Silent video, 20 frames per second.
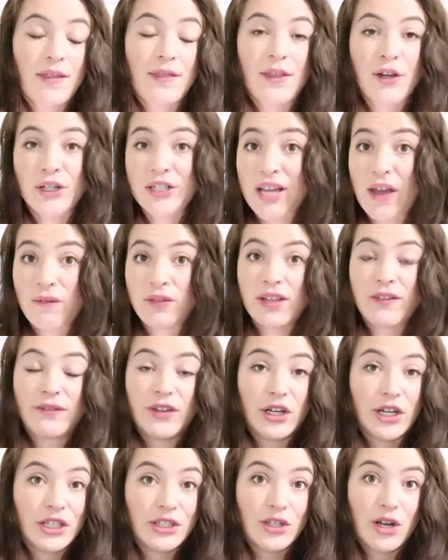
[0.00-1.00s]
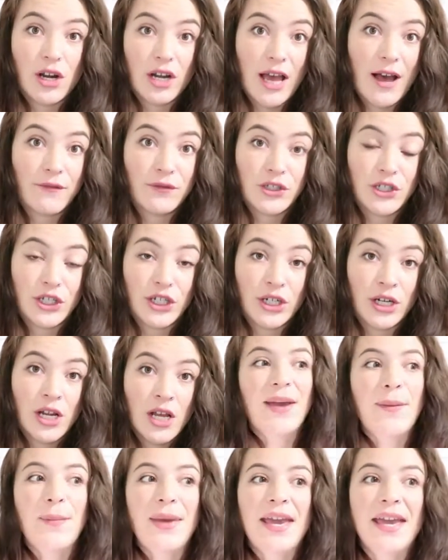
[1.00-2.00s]
and they're definitely very sought after.
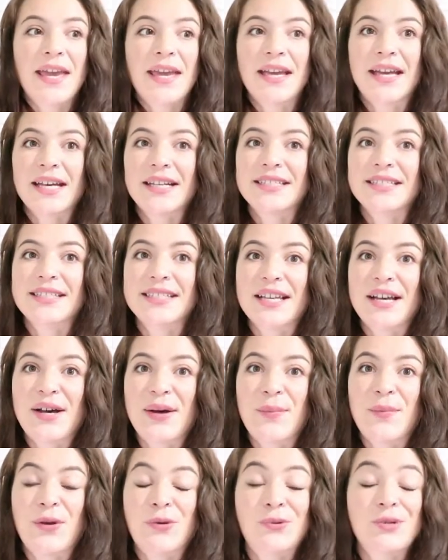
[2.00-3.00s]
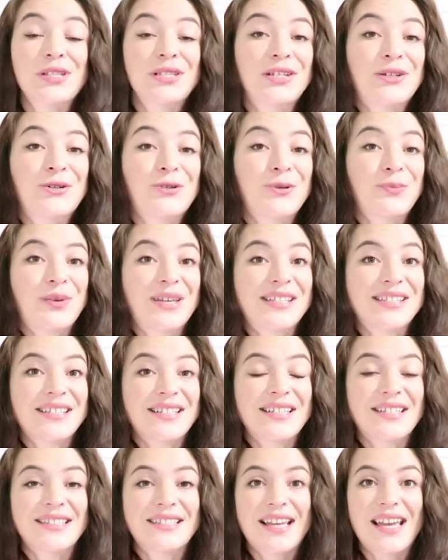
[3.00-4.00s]
They make some really cool
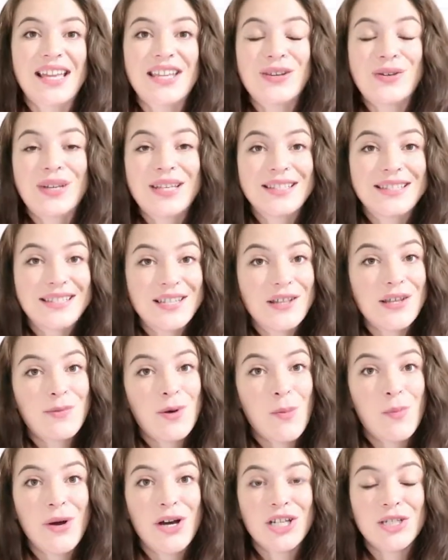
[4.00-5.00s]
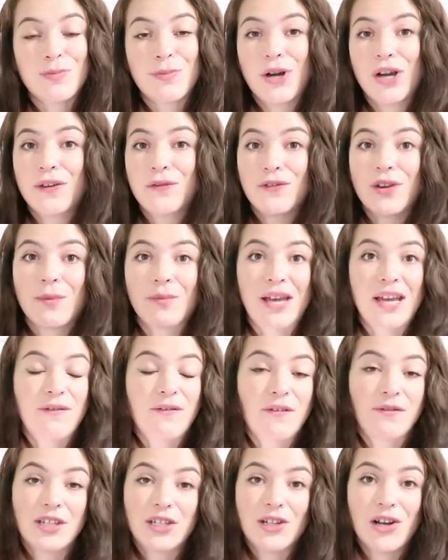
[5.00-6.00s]
pieces and you can sell them on Poshmark from like
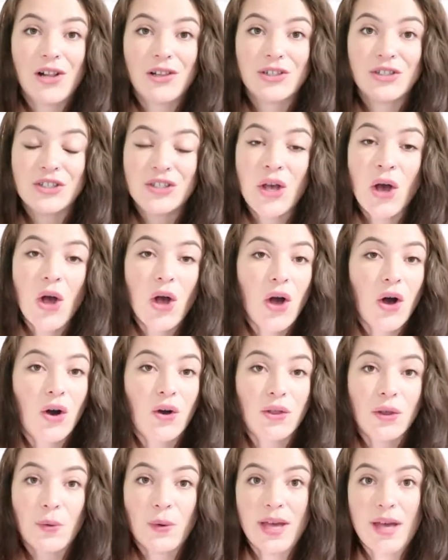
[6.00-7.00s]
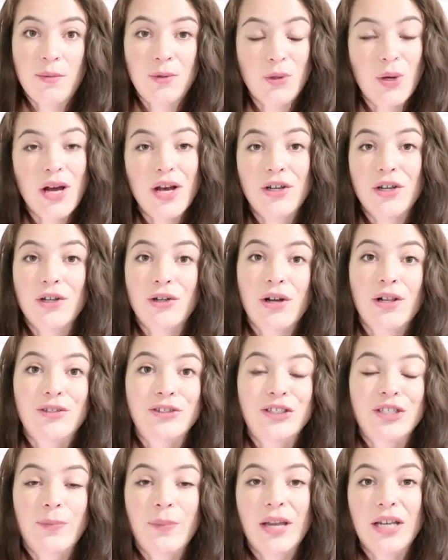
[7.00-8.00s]
$50 all the way up to
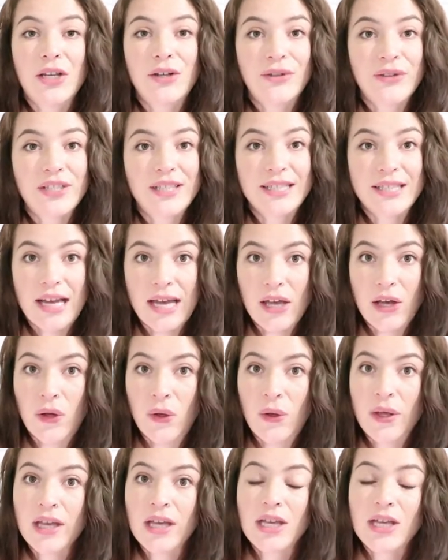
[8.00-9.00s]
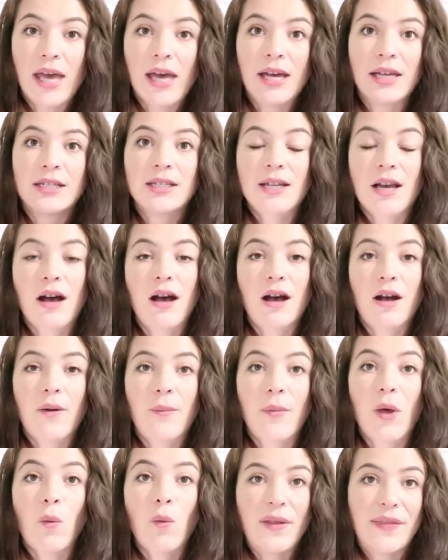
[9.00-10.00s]
$100 depending on the style and
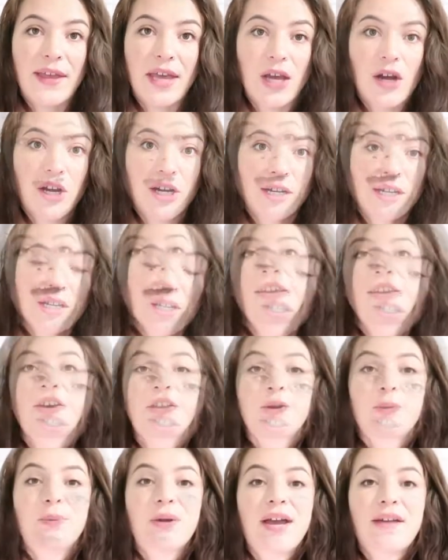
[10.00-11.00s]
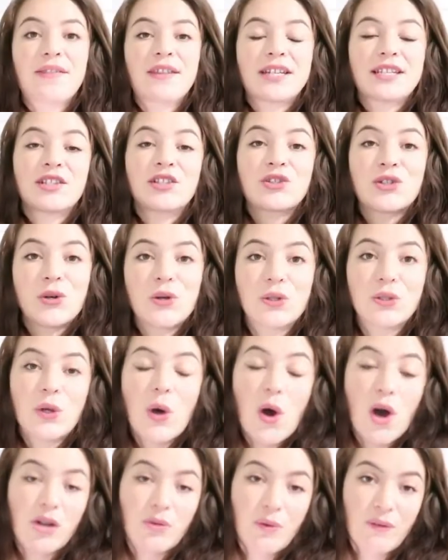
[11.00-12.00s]
um, what they are. Another brand that is sold
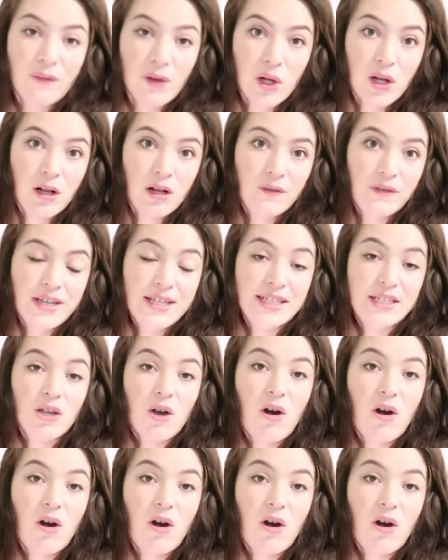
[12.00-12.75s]
on Revolve is